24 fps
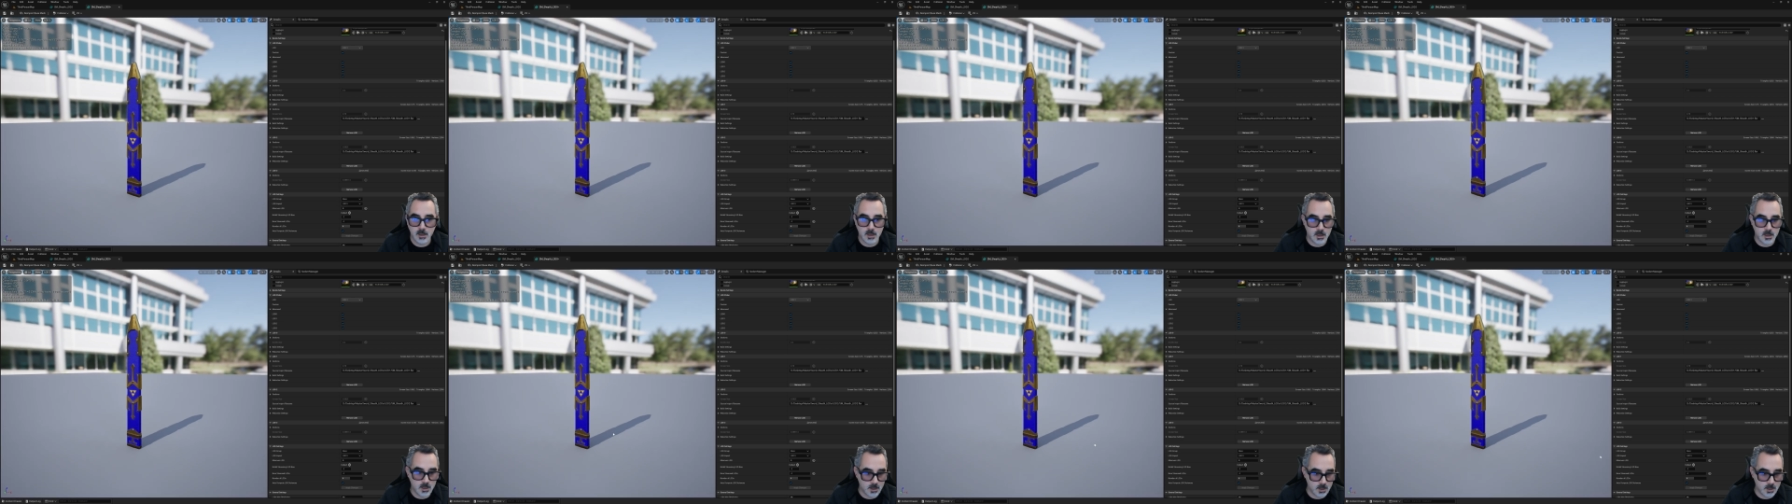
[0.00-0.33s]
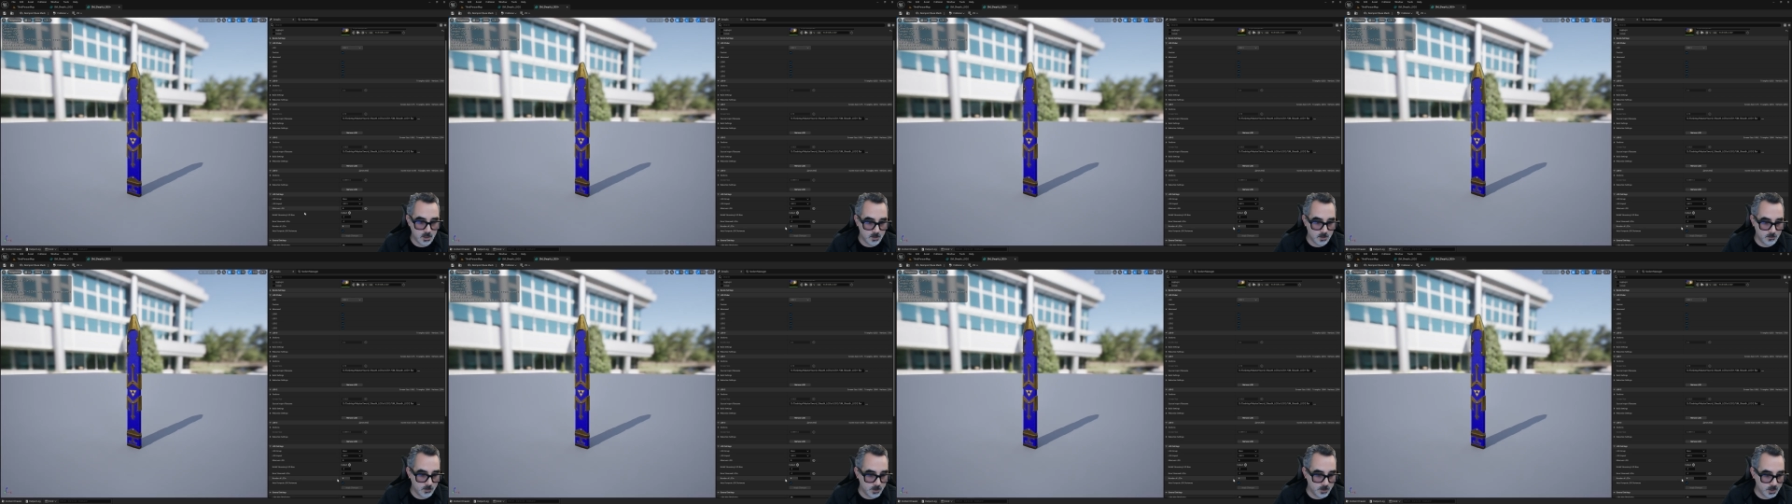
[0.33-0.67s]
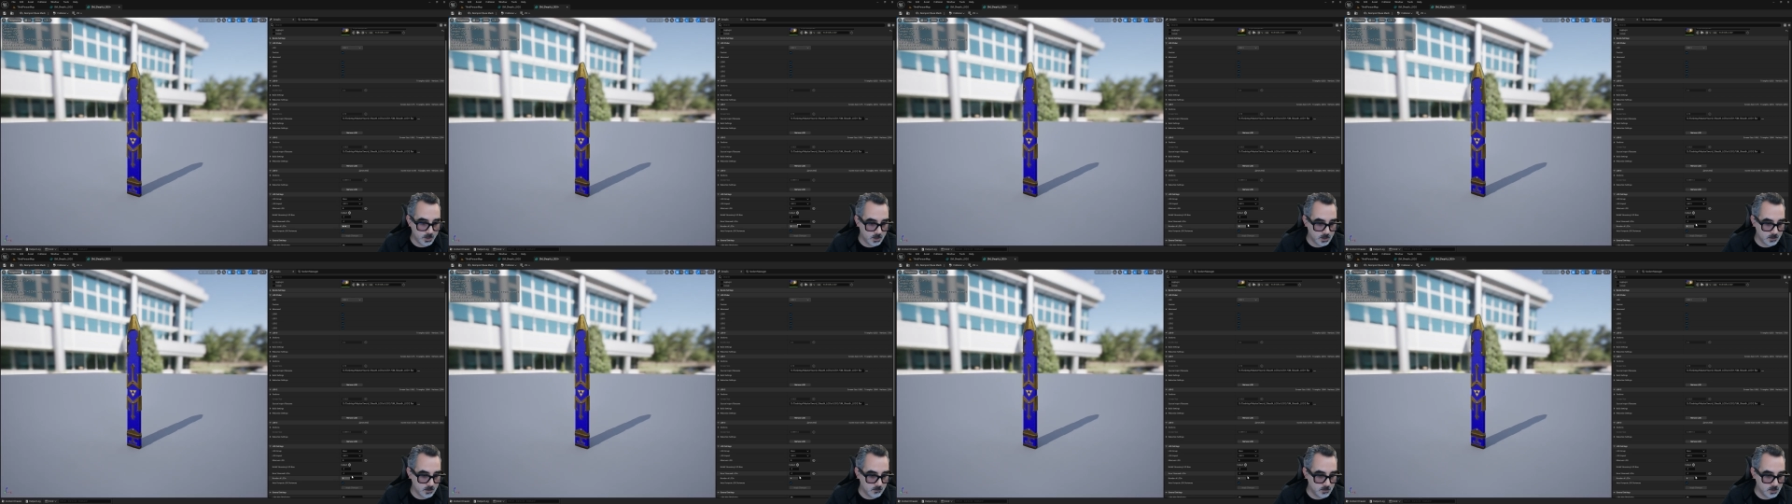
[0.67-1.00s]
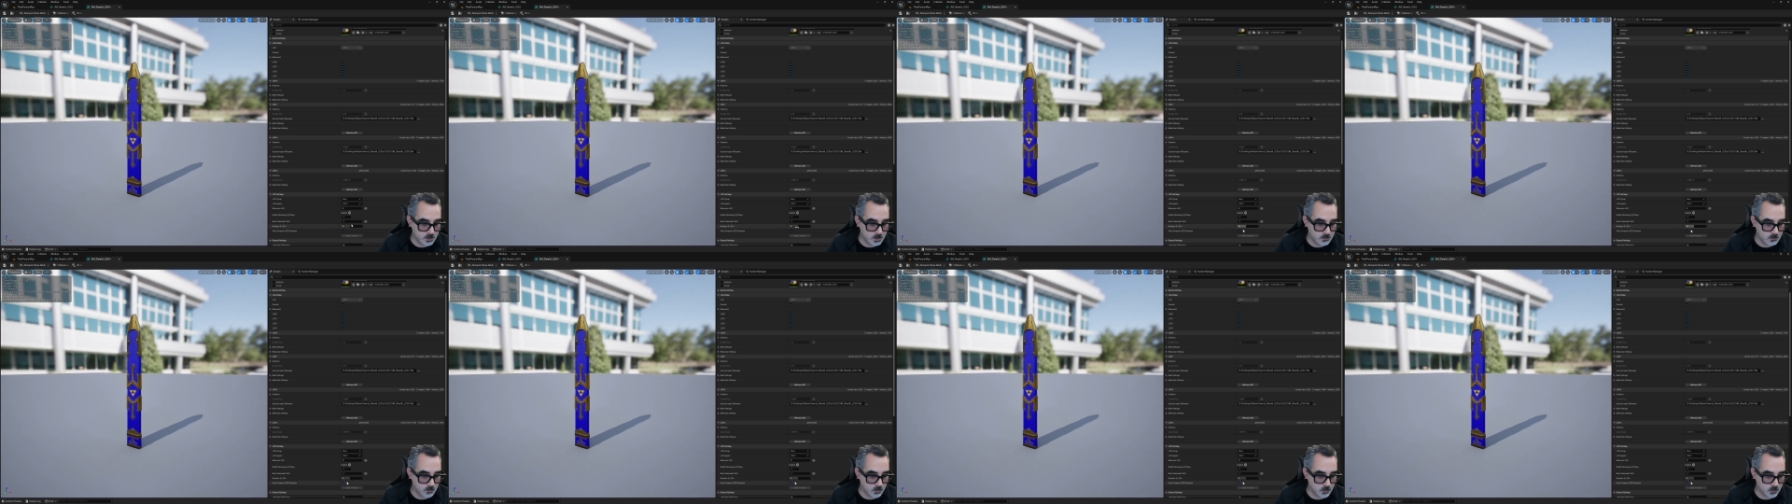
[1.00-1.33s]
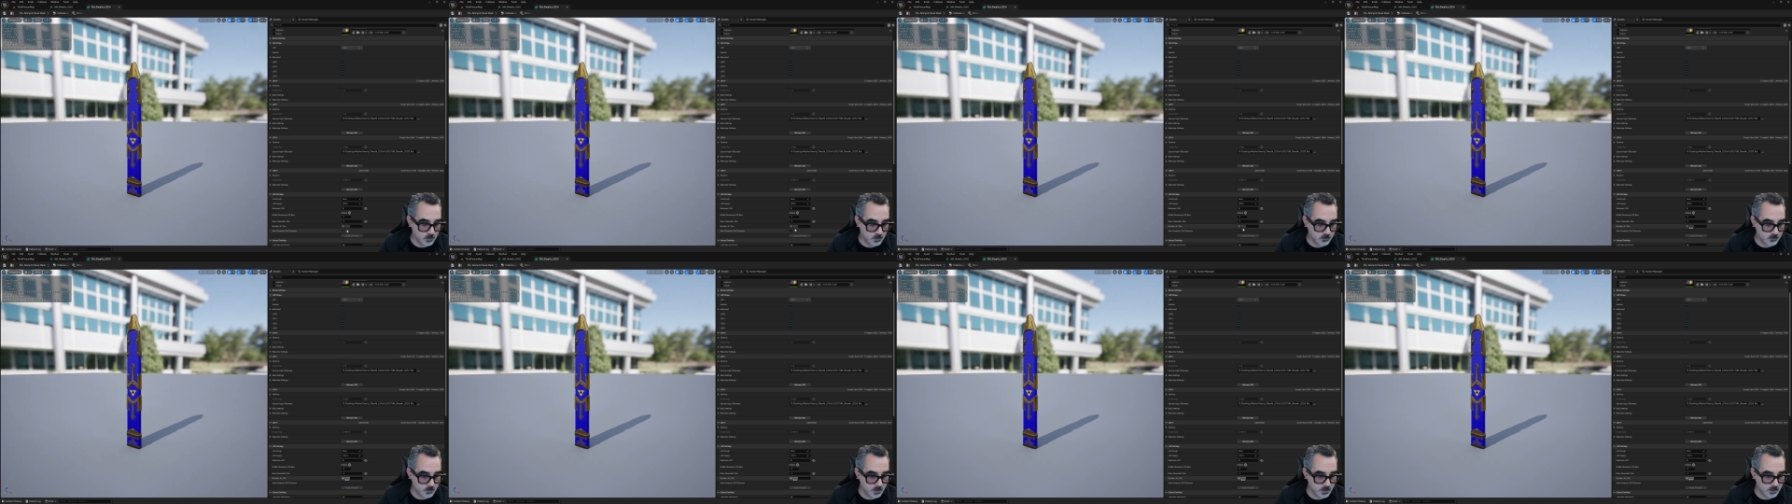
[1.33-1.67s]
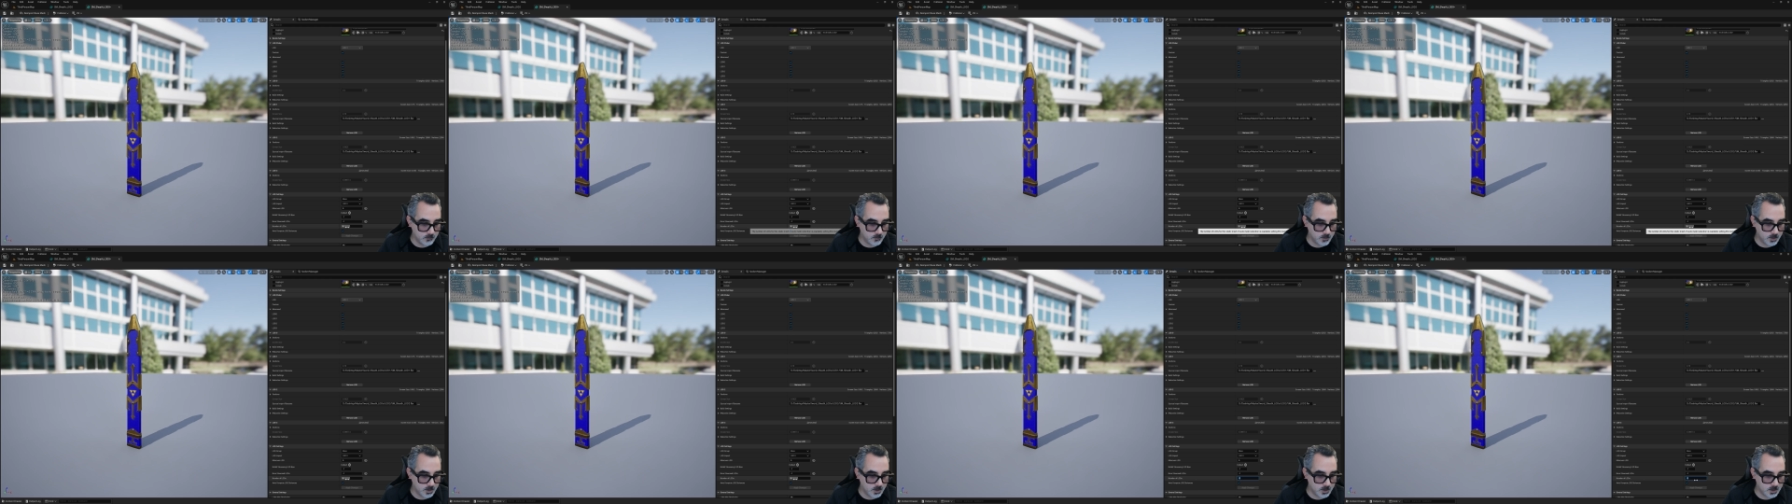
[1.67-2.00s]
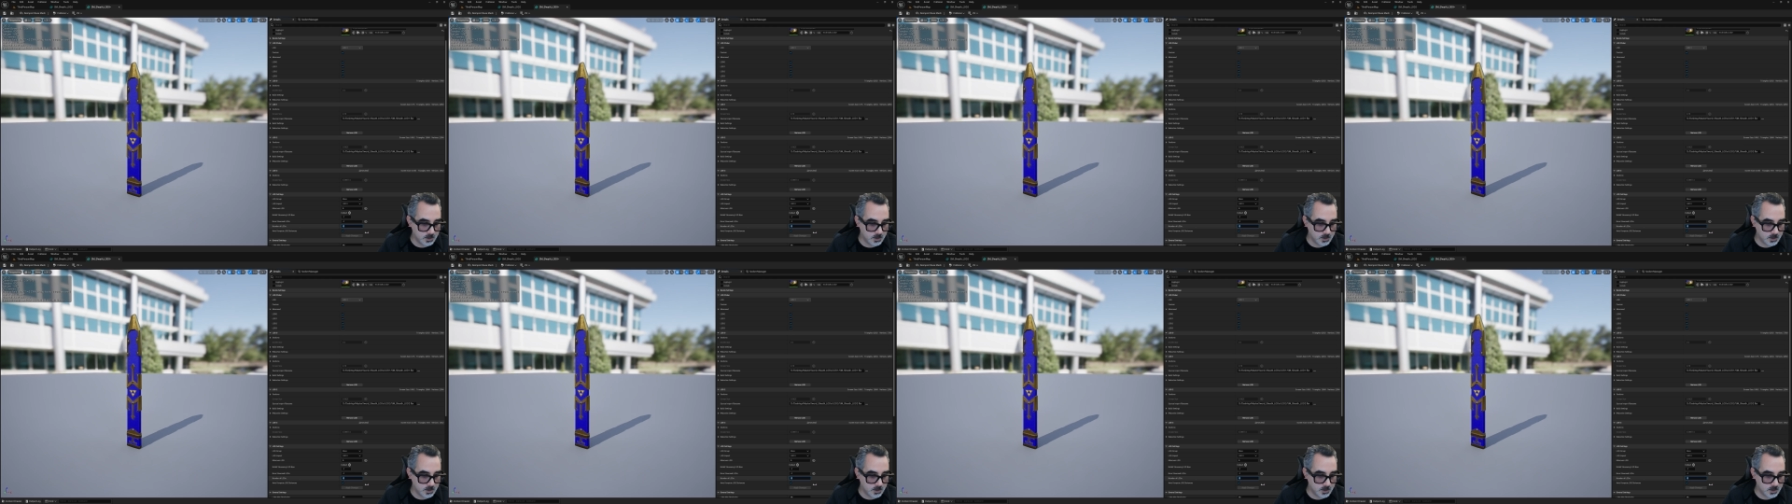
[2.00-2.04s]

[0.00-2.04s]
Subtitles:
But I can be more creative, right?